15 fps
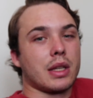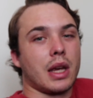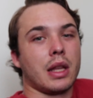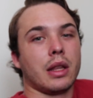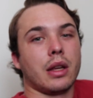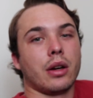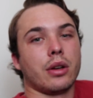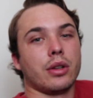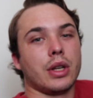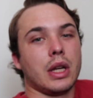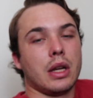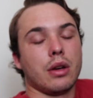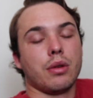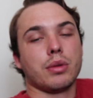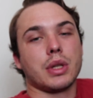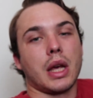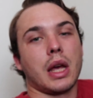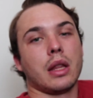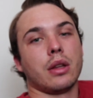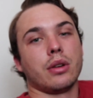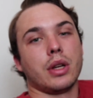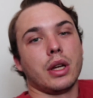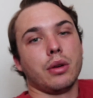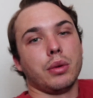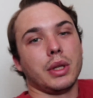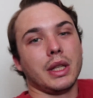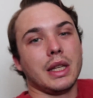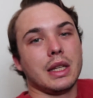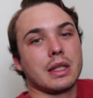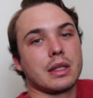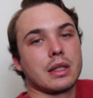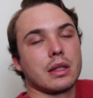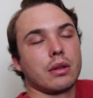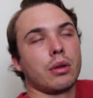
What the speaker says: and their Neos and their Neo Elites,